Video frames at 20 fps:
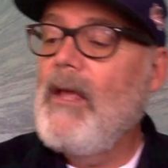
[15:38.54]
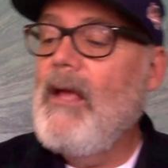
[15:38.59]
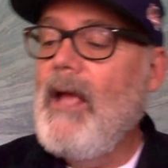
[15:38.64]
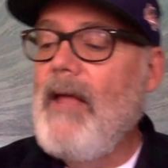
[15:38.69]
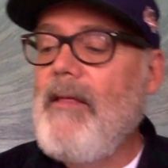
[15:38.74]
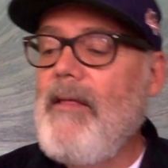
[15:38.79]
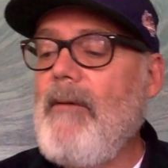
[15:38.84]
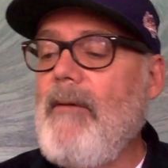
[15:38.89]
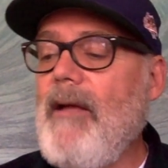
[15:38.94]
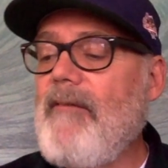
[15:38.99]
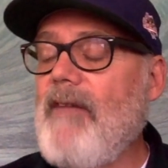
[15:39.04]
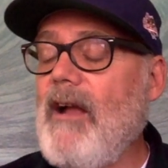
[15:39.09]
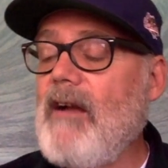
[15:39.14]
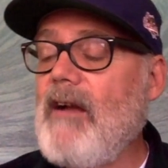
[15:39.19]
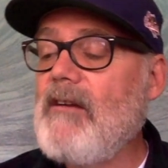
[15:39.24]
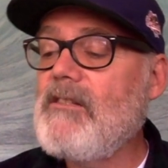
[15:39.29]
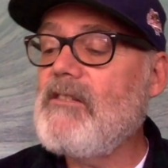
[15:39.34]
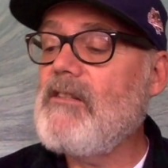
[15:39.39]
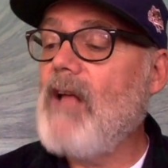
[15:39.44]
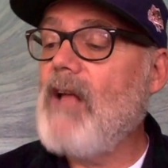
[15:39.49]
And then we have
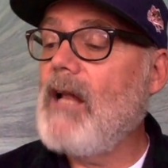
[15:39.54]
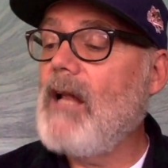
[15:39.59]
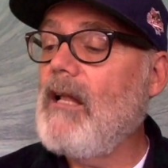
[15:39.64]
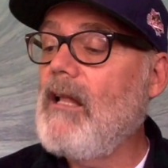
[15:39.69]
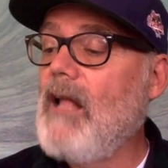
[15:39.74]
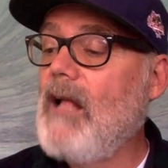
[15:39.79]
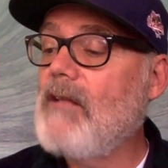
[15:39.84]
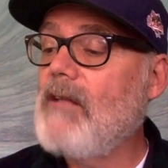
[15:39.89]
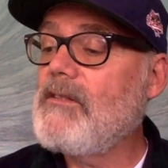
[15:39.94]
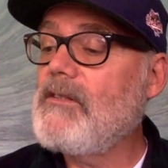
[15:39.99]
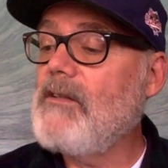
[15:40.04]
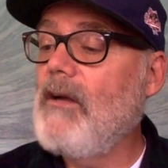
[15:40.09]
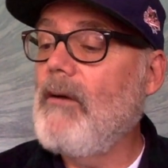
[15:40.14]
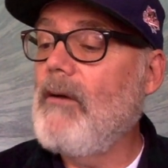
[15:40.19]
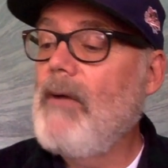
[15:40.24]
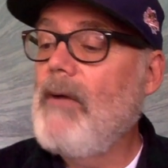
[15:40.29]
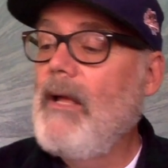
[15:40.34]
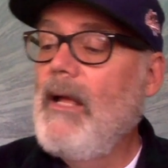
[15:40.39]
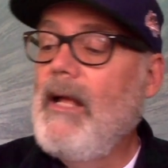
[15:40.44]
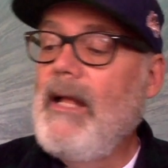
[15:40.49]
Aristotle also.
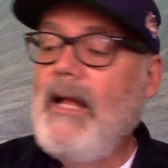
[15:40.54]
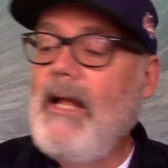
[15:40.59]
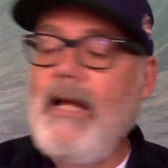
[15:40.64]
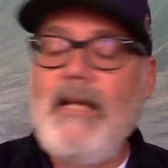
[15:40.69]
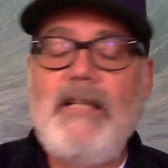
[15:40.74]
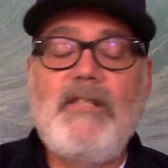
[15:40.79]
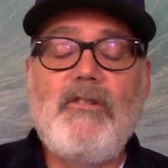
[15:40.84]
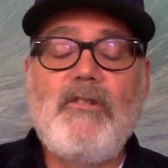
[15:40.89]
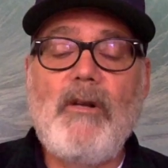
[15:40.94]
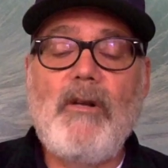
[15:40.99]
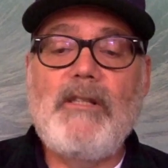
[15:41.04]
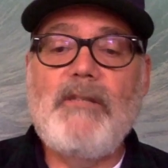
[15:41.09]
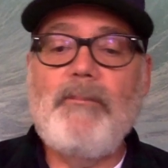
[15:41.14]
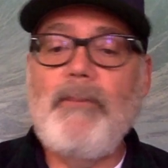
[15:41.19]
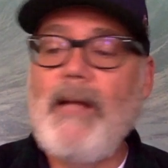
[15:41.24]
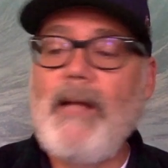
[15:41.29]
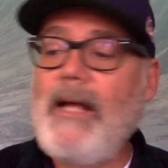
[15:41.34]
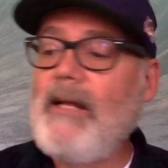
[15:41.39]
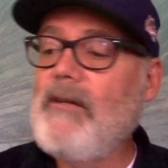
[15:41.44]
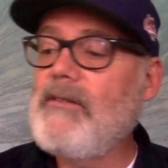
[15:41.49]
Now he joins
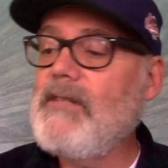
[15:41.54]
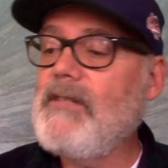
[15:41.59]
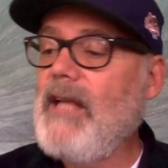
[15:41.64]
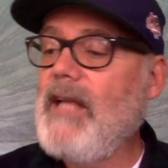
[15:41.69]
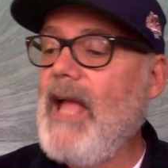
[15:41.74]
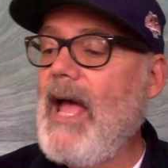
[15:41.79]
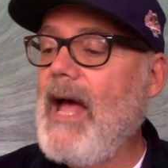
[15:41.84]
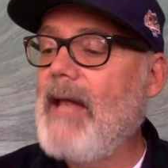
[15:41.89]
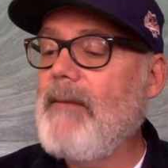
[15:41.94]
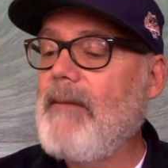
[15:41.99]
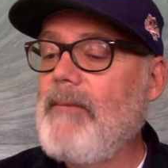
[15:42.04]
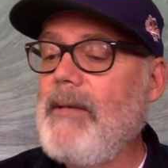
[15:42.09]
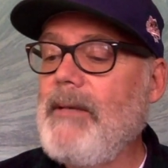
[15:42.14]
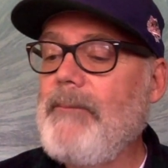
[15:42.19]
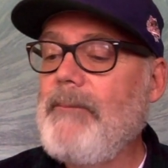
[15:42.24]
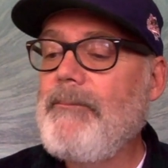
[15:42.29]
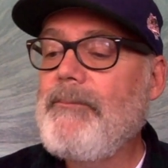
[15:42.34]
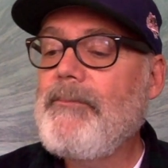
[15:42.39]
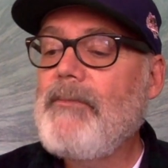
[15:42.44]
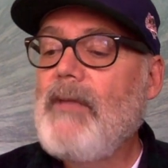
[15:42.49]
Plato's Academy.
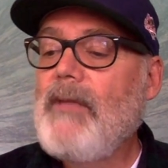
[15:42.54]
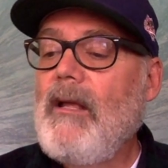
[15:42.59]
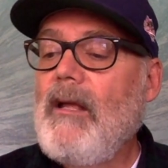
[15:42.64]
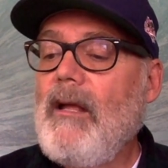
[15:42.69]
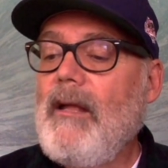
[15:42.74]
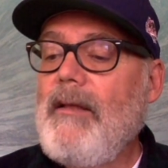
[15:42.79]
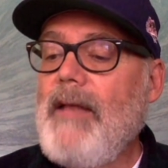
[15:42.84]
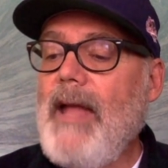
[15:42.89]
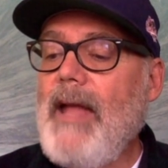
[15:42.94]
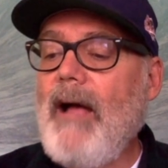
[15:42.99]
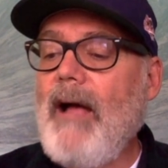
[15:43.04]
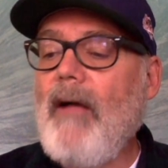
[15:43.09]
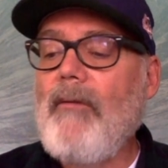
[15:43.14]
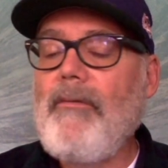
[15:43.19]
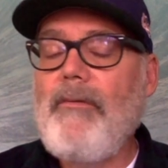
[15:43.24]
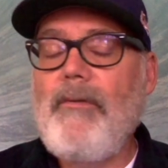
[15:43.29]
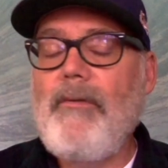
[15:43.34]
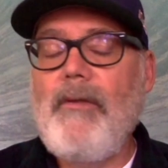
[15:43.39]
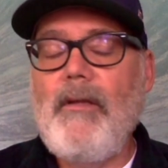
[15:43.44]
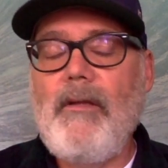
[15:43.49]

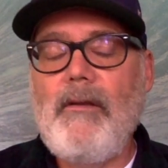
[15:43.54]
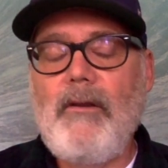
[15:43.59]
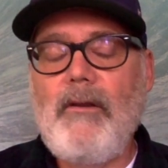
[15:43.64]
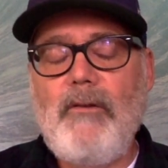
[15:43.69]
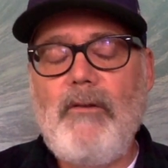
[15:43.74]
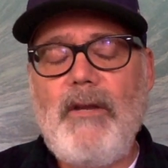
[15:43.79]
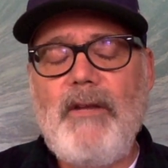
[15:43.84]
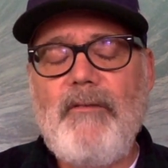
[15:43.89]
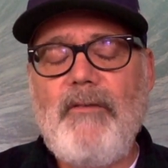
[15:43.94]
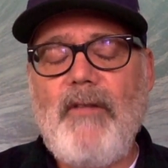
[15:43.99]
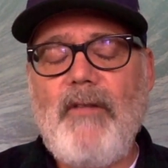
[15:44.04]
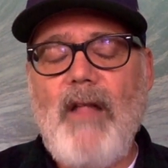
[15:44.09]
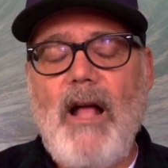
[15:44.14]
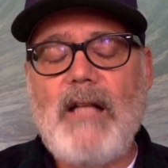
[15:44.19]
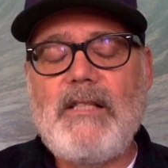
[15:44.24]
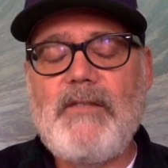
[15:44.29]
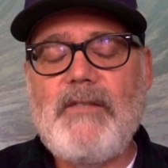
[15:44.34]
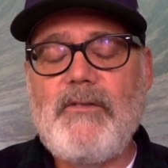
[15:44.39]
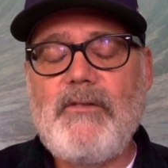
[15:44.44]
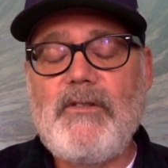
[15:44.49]
Now the Greek
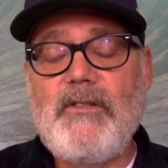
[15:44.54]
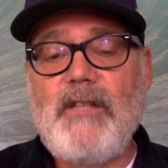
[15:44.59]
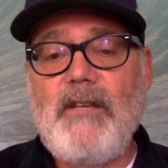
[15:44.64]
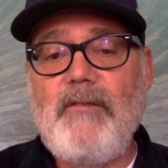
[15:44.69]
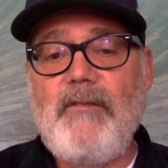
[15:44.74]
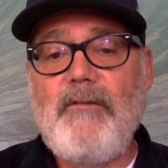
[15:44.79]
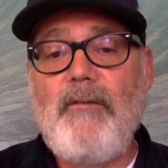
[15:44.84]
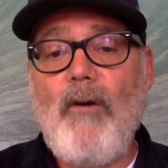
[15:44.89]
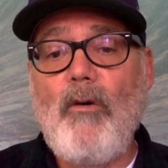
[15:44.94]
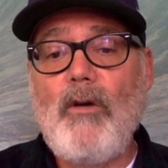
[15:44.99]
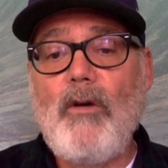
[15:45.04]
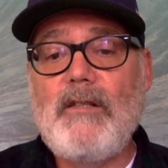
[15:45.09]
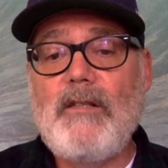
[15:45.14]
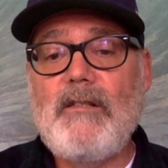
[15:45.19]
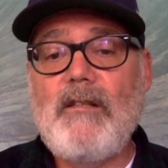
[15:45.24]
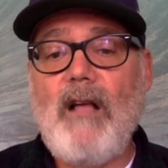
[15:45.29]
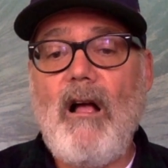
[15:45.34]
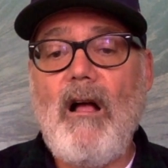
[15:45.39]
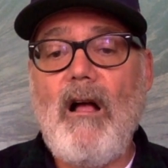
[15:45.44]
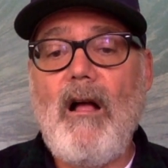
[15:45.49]
philosophers, they
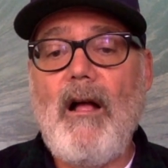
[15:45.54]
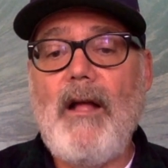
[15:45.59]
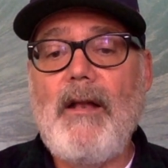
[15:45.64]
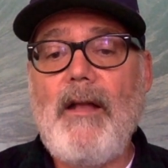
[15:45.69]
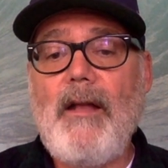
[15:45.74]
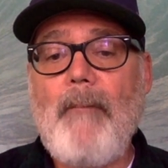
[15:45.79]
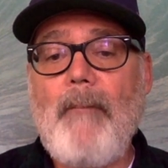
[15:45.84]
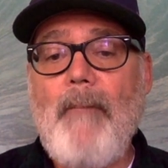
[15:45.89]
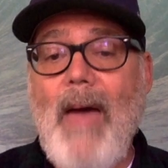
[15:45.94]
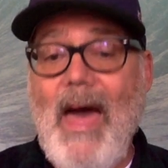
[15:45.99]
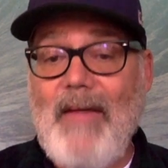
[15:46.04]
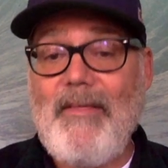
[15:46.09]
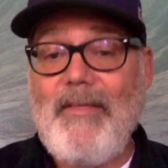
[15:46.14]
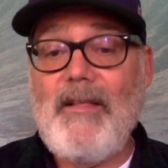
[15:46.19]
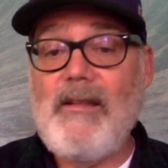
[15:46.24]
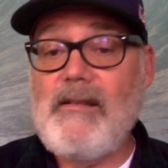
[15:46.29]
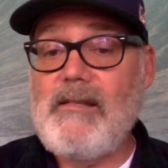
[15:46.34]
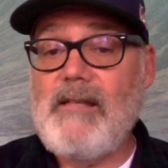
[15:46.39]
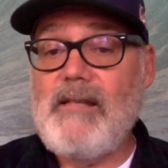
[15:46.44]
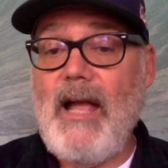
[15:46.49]
focus on math
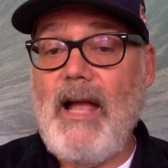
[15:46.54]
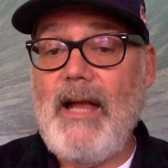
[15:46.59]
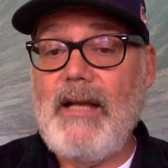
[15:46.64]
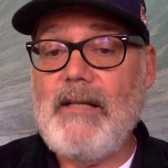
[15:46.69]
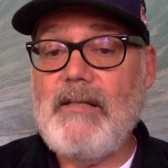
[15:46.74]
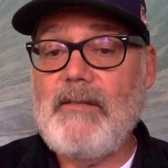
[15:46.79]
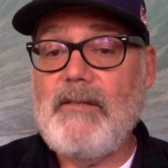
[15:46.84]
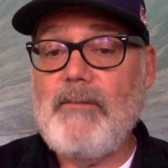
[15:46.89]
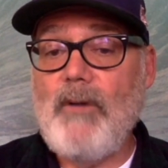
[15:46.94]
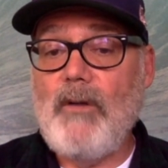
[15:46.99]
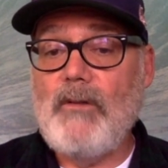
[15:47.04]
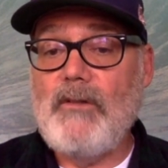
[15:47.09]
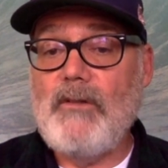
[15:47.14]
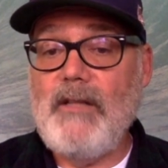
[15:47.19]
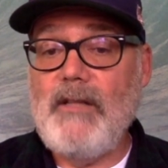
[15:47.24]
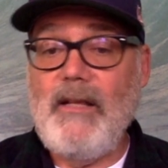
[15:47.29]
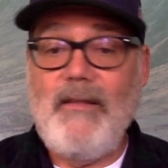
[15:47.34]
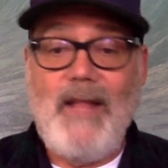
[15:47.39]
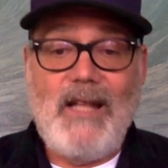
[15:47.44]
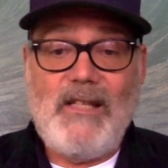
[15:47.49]
and science
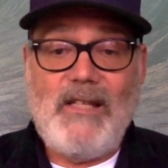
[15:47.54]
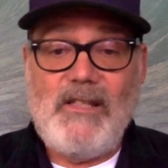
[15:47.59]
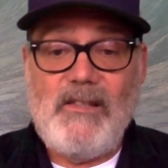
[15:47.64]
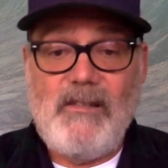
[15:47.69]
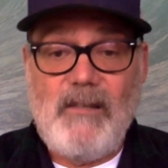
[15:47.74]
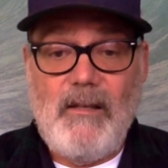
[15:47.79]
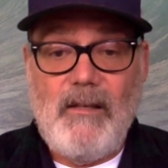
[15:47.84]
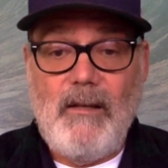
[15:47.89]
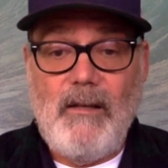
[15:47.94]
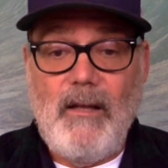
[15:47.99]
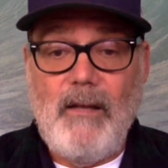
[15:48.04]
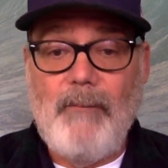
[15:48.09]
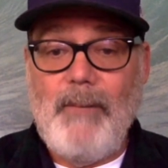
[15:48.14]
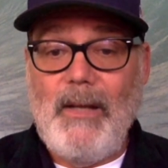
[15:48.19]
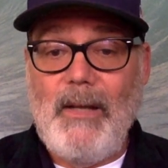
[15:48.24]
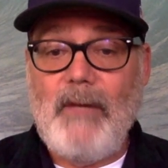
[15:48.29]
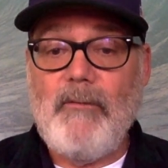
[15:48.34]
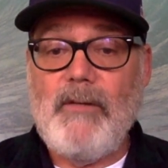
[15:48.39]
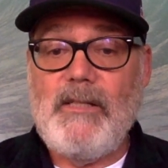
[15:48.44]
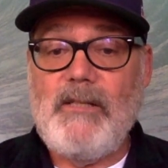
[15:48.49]
mostly, and that's a
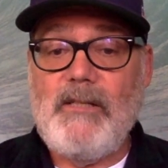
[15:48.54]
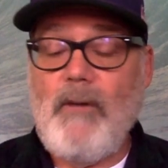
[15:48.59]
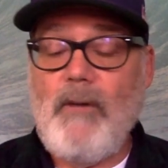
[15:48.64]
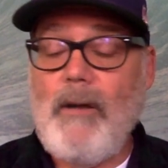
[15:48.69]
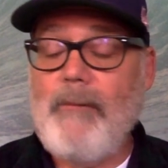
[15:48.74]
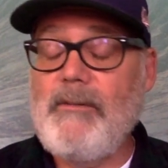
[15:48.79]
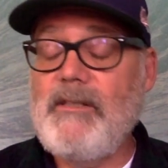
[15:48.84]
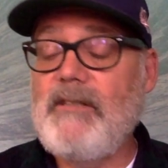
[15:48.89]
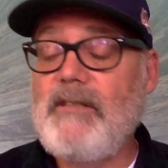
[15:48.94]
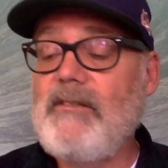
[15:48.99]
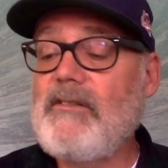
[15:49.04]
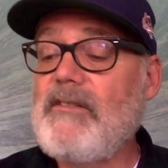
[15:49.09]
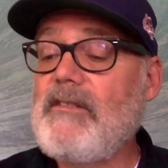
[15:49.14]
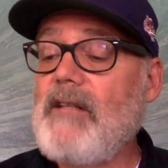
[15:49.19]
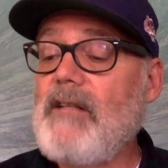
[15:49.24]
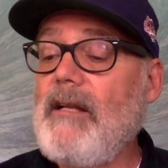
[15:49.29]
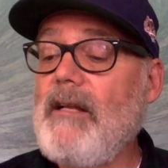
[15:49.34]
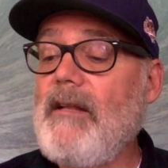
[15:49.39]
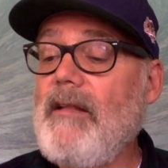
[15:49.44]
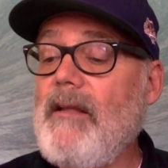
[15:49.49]
big reason why we still
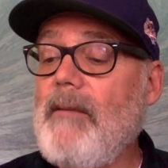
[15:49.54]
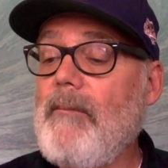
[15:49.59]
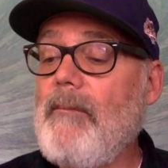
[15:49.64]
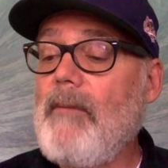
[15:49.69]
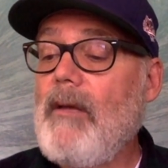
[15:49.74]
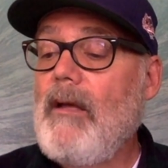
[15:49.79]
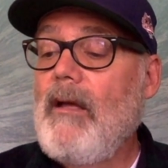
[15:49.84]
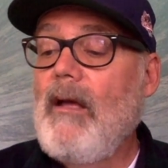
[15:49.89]
study them.